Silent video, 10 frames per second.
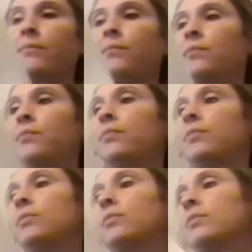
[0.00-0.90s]

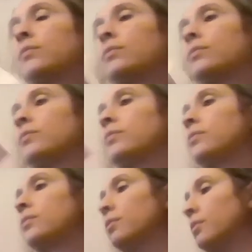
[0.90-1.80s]

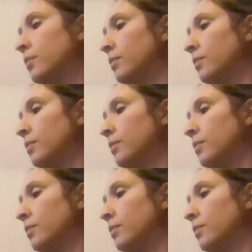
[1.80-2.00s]
Nobody speaks.